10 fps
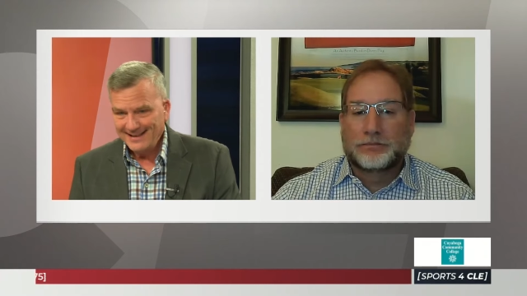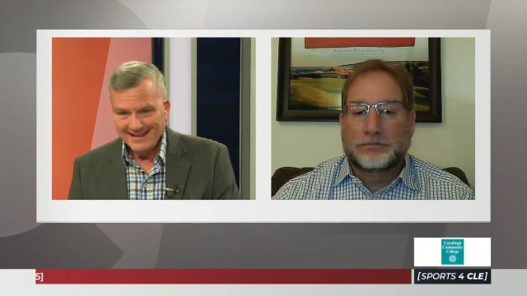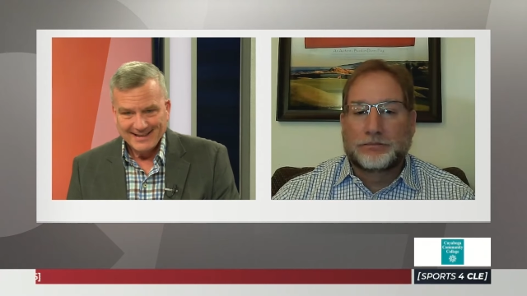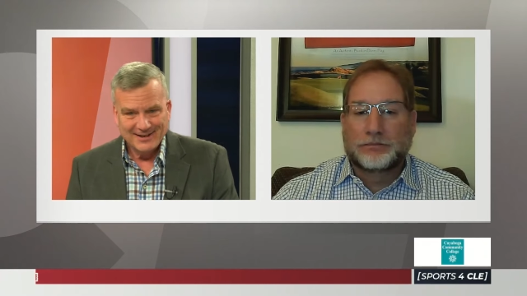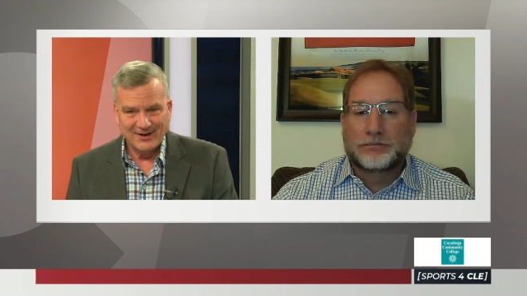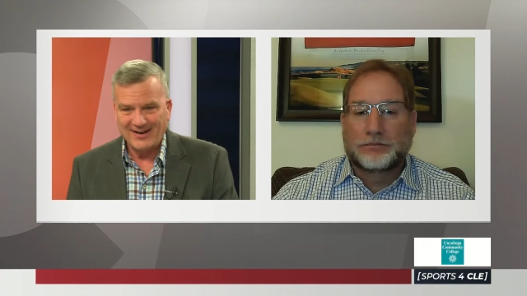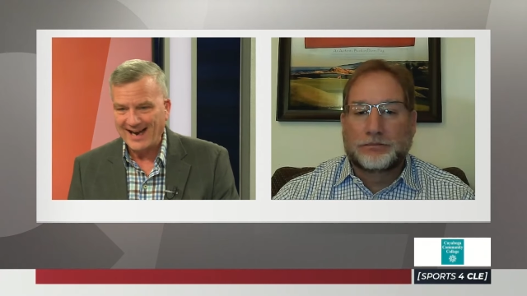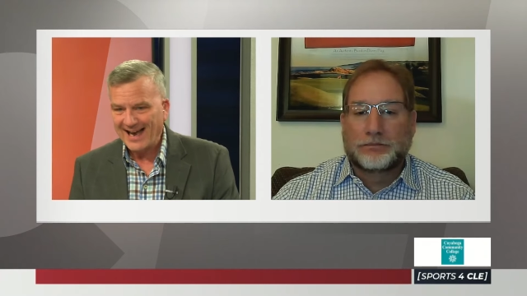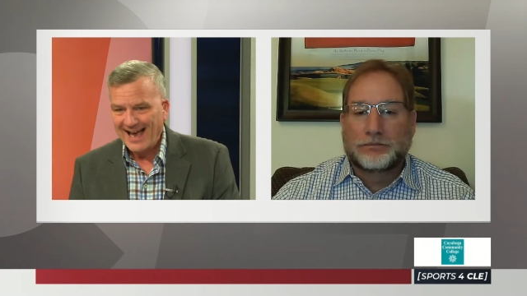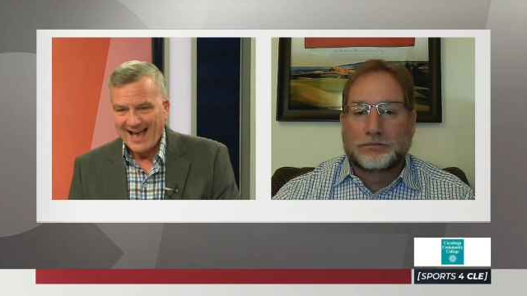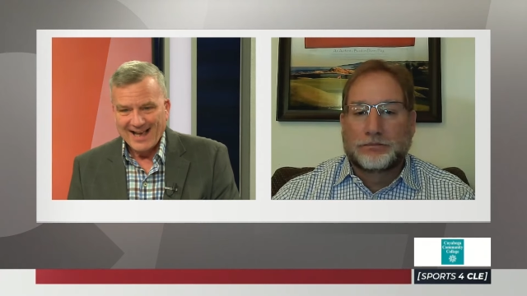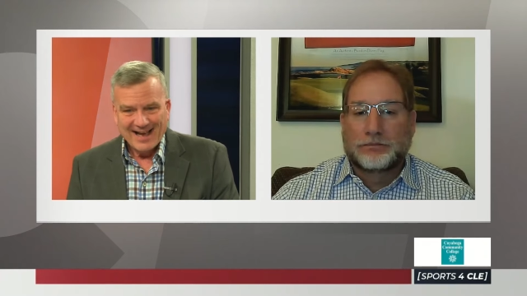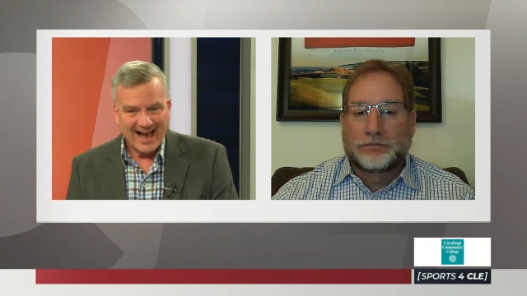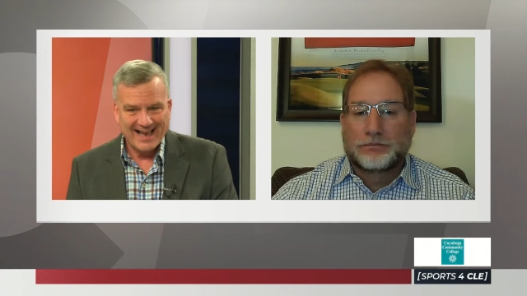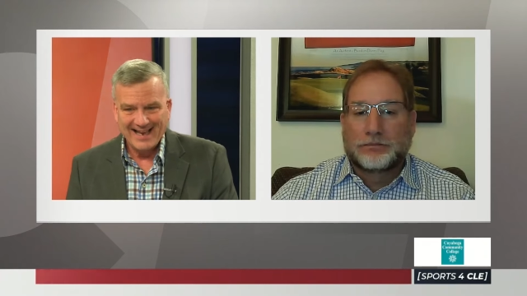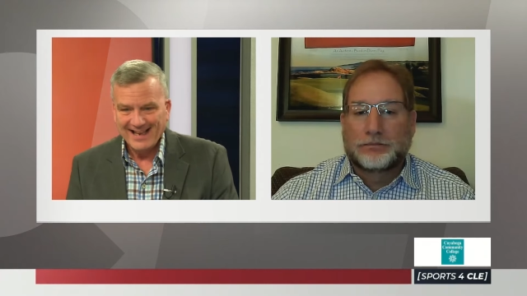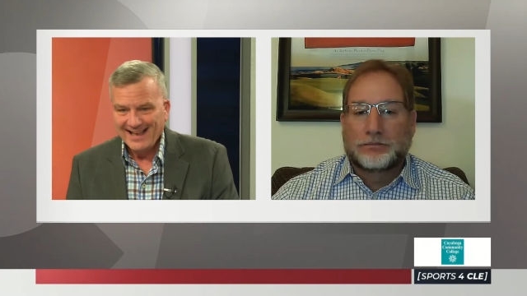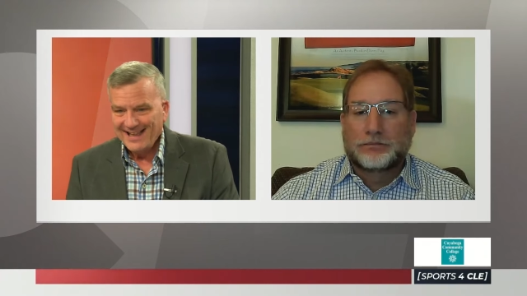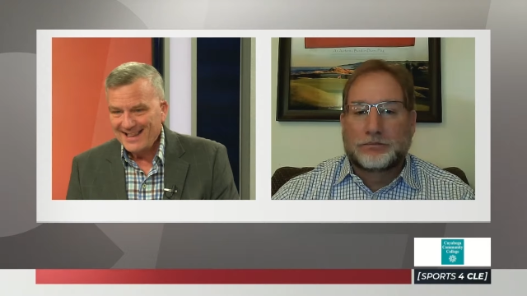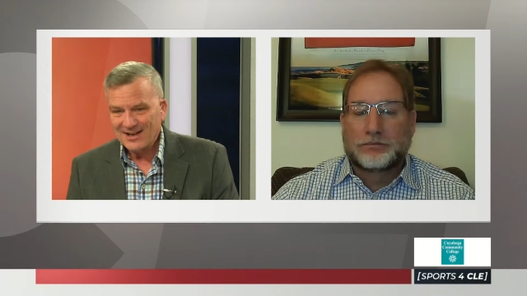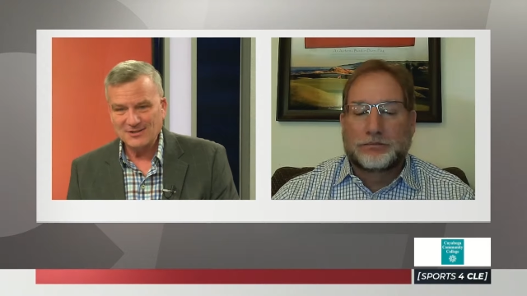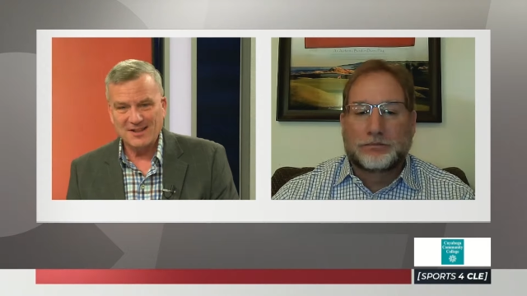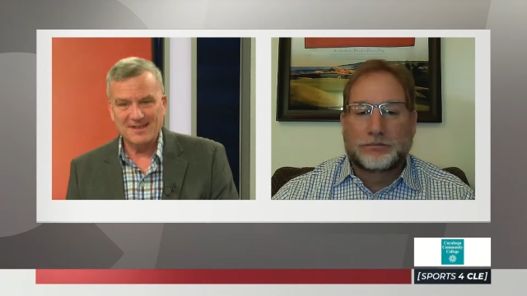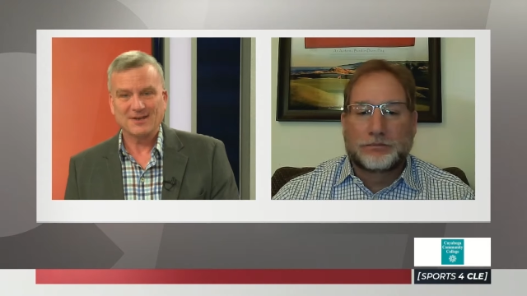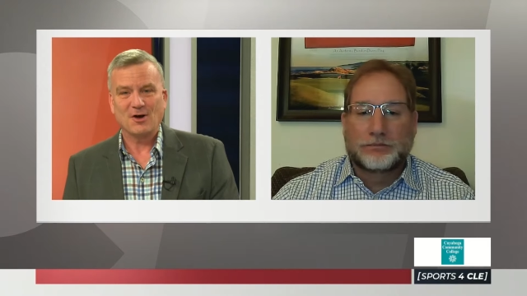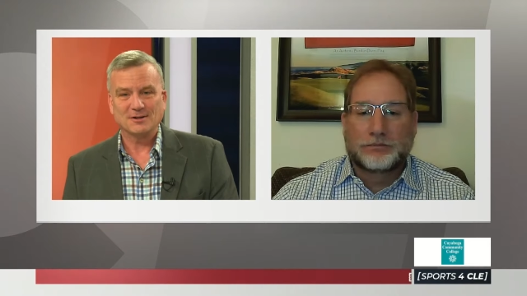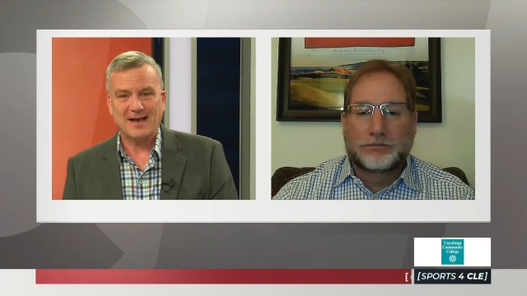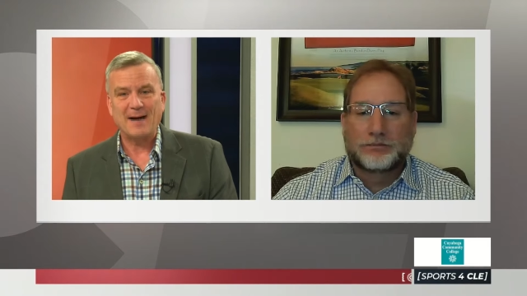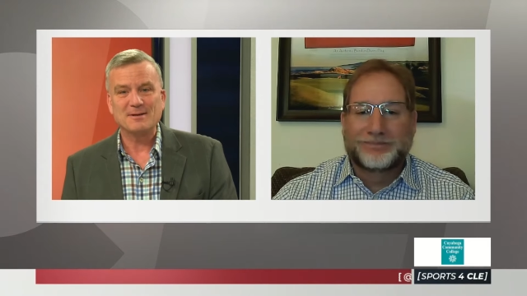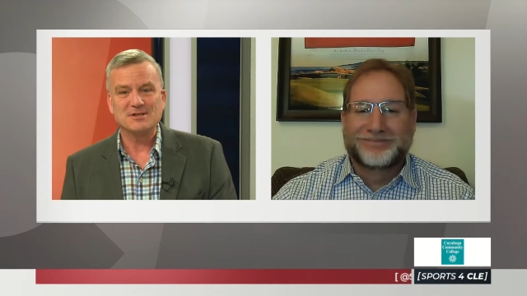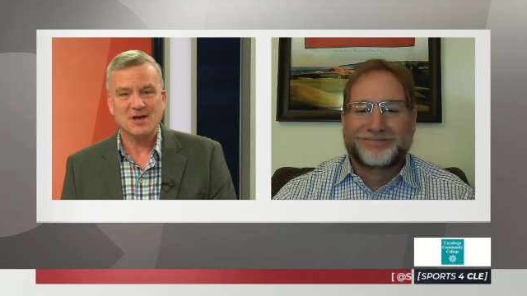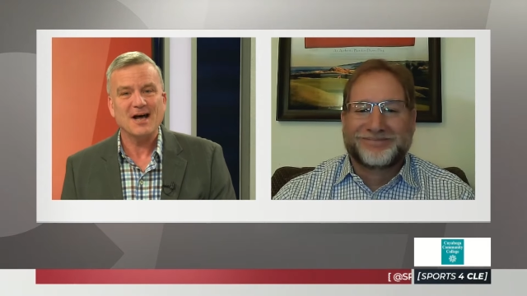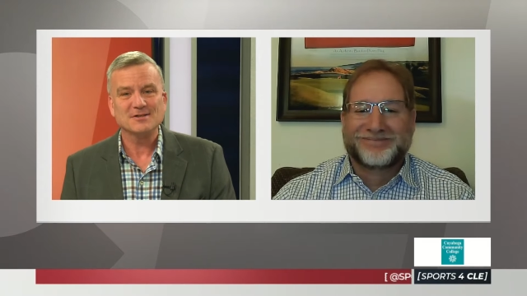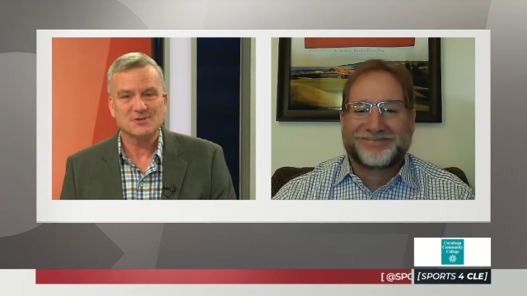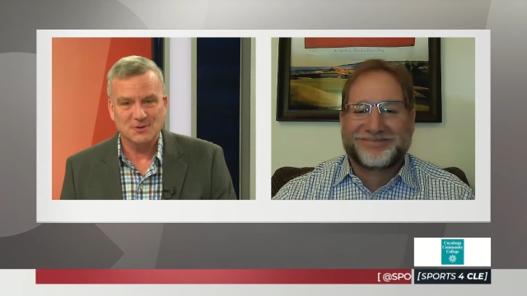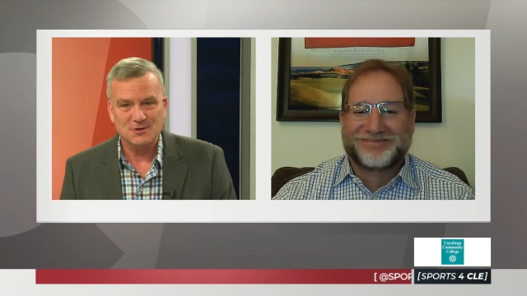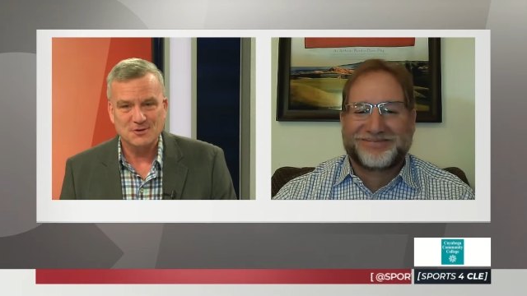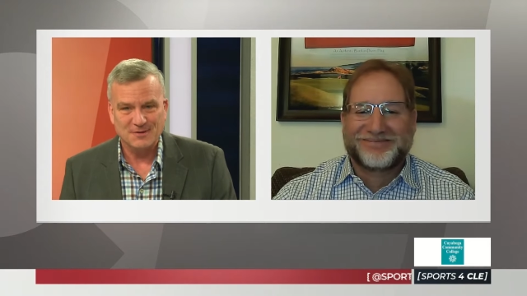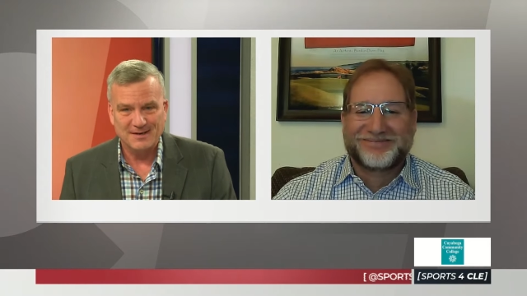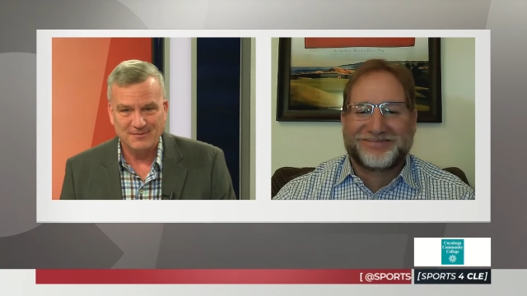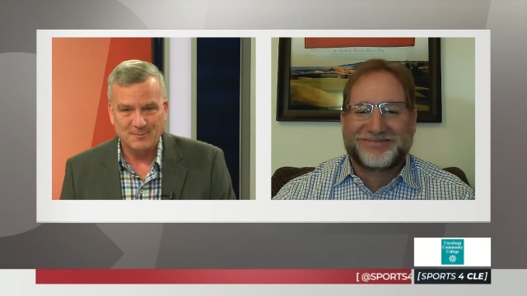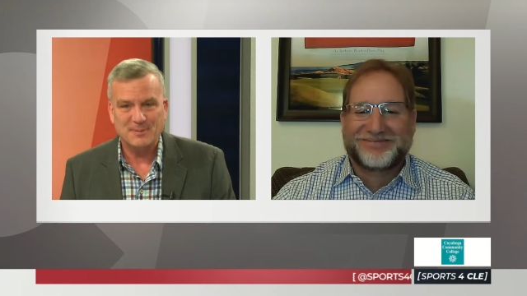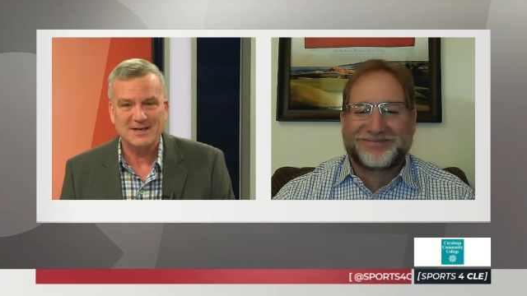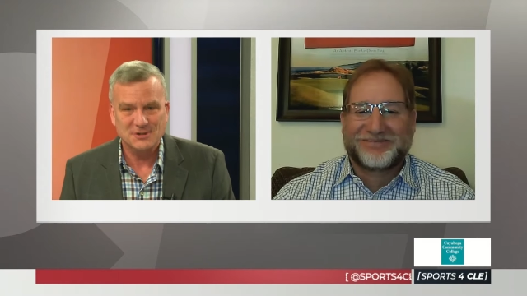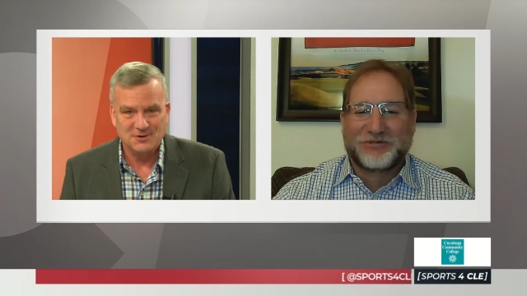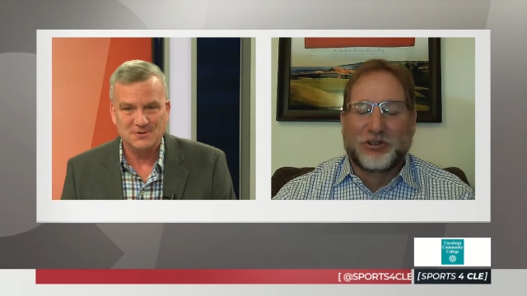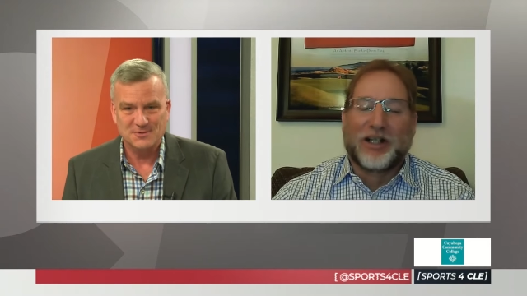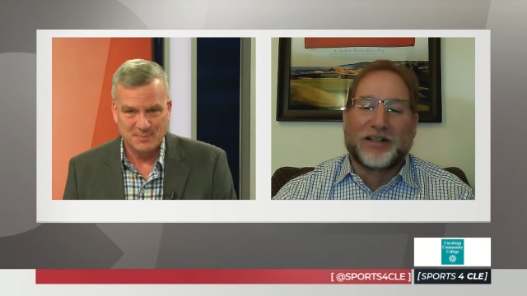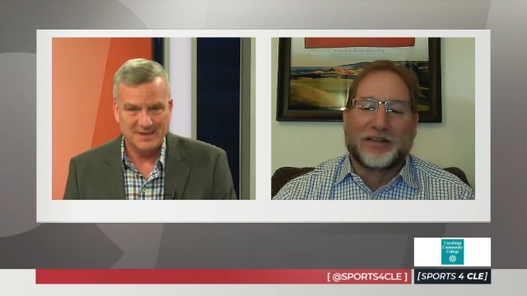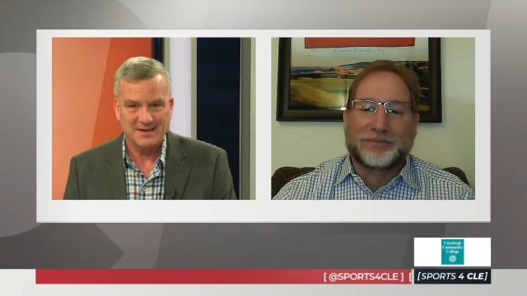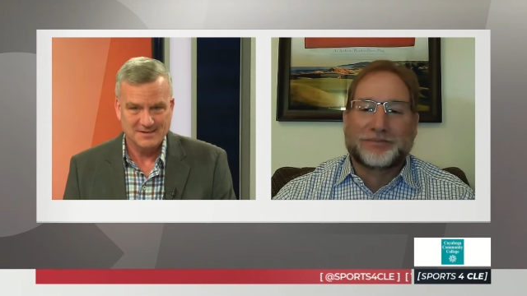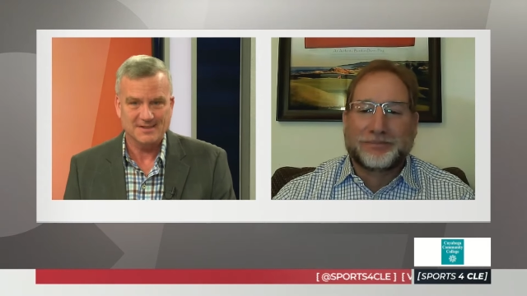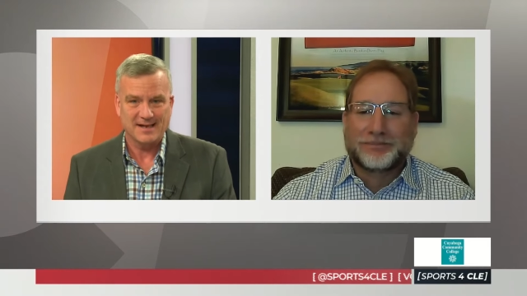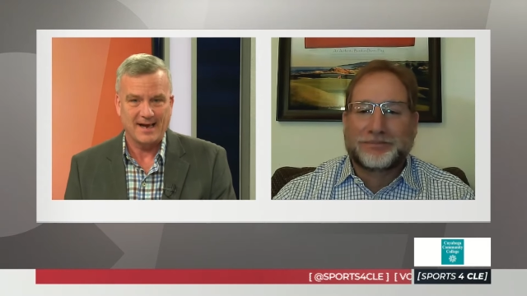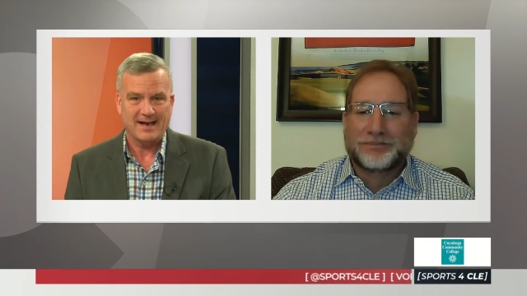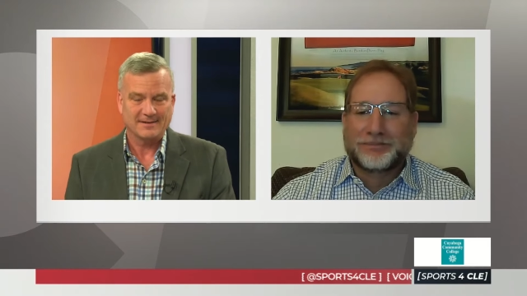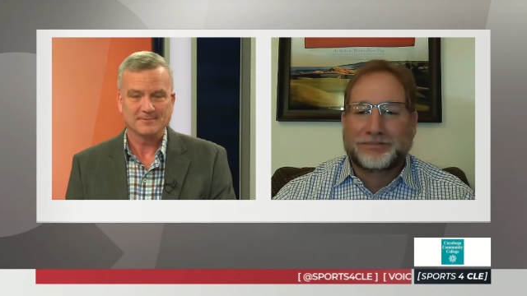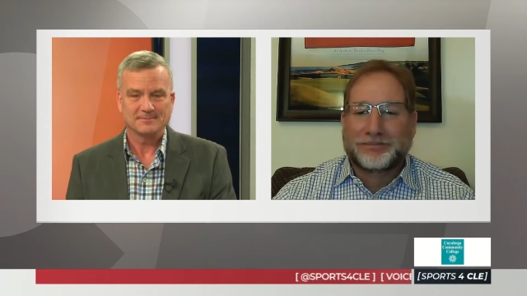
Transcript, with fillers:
Speaker 1: You know, I, there's a thing called Tommy John surgery for pitchers because of that.